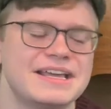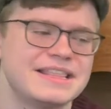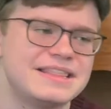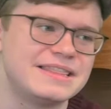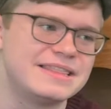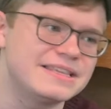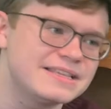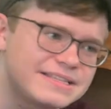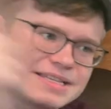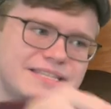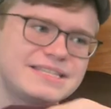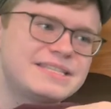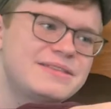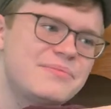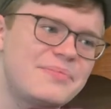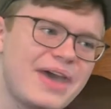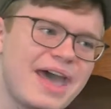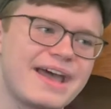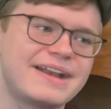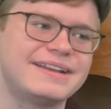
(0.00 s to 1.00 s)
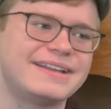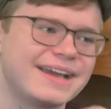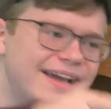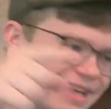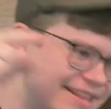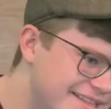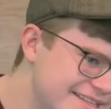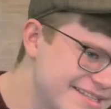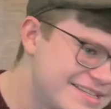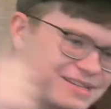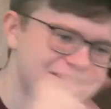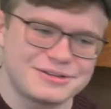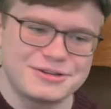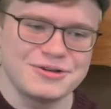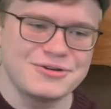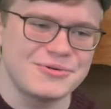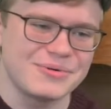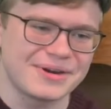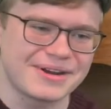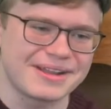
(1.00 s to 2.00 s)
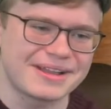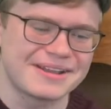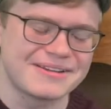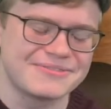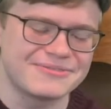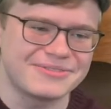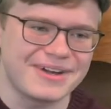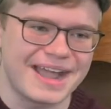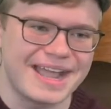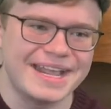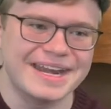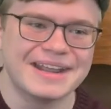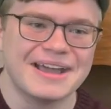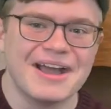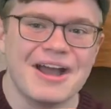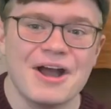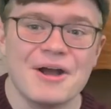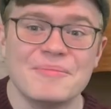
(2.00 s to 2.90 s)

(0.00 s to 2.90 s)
this is the bad guy, this is who we're gonna fight.